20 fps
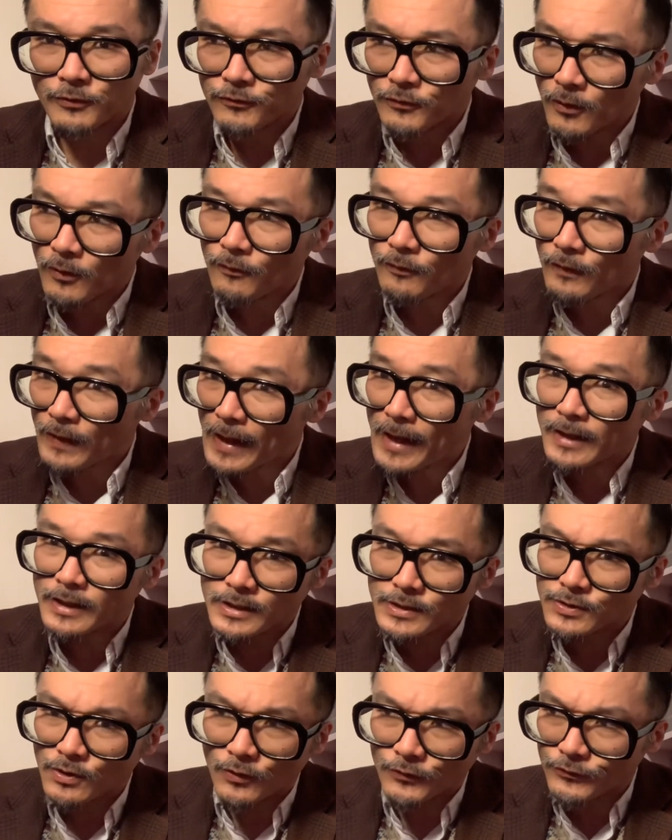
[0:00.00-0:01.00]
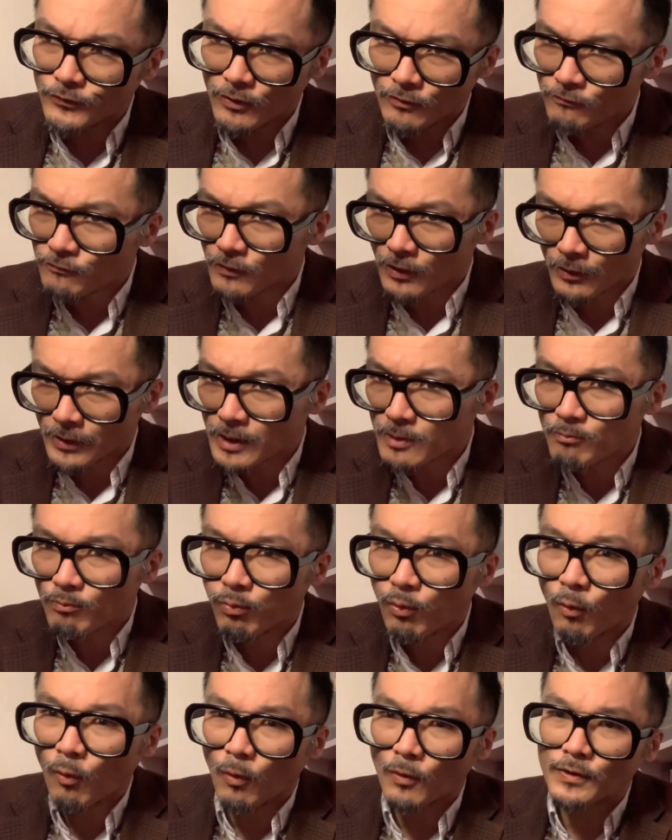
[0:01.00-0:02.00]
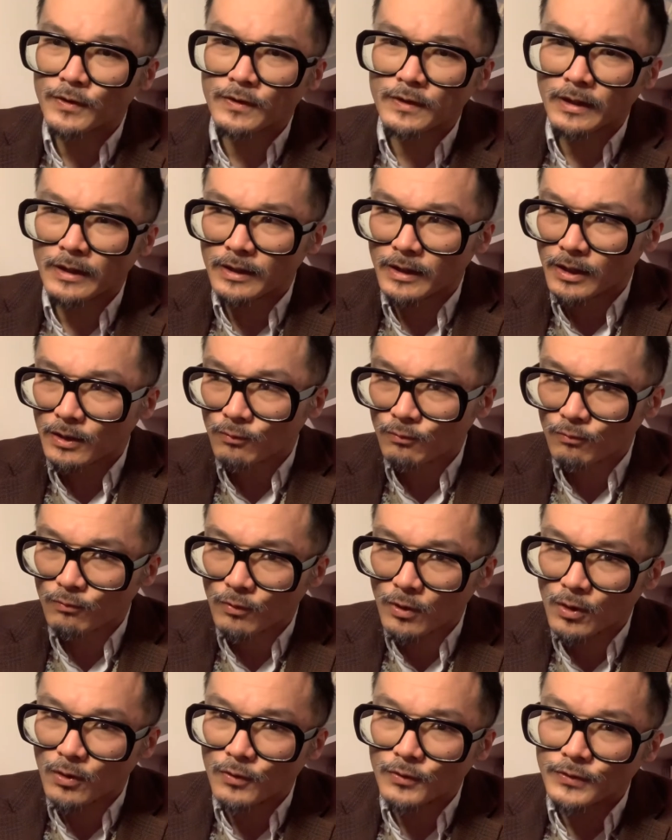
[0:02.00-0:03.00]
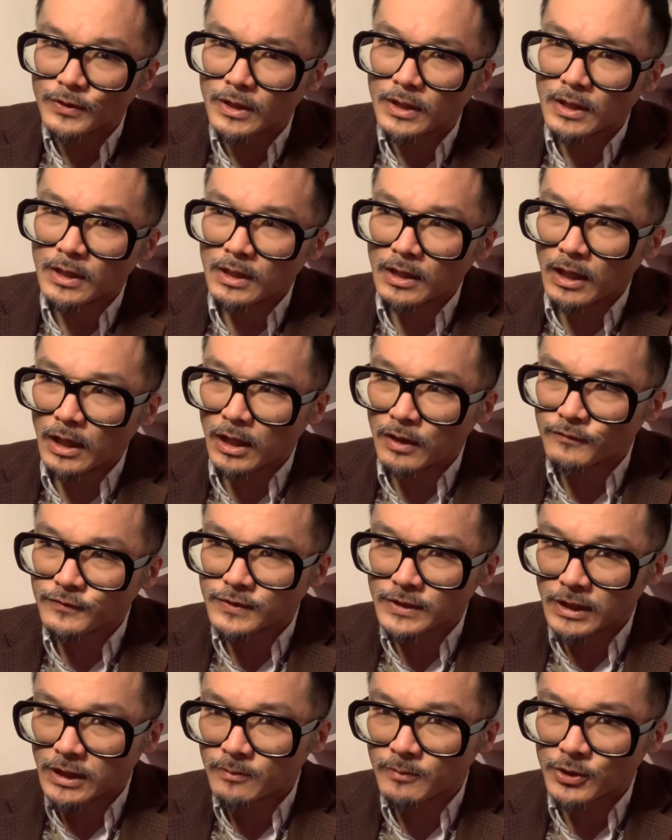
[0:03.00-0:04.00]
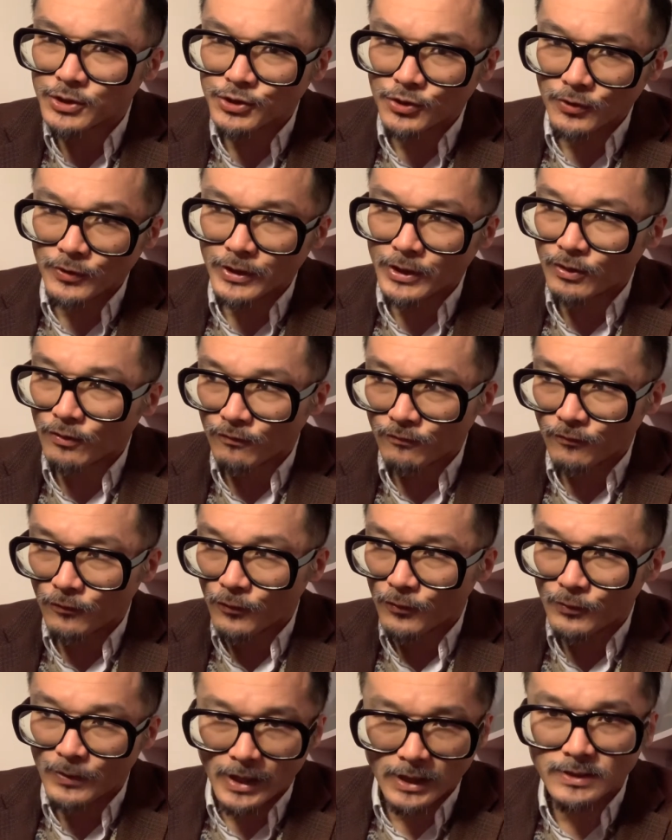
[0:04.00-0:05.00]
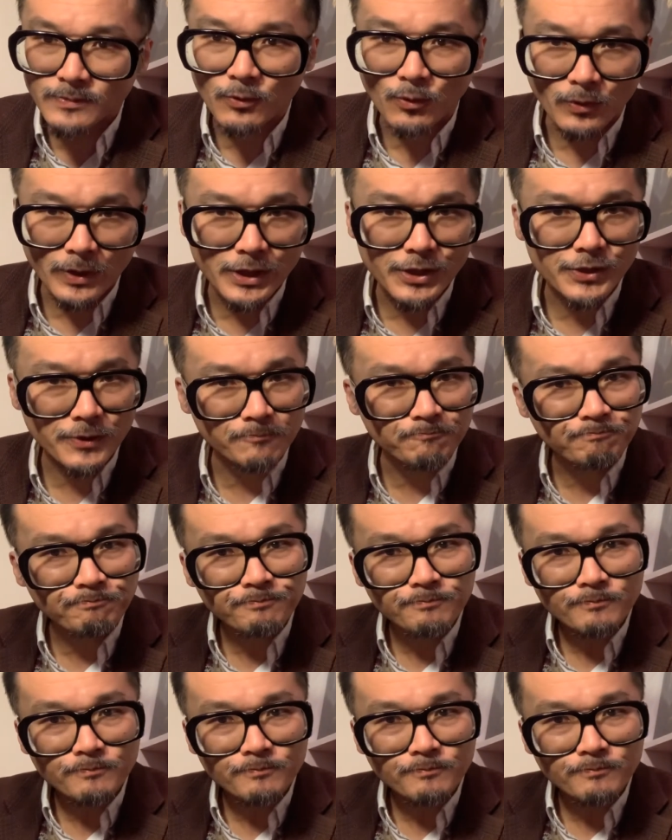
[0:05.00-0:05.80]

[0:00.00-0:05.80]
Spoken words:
So that is also a very important, I think, road of cinema journey or further exploration,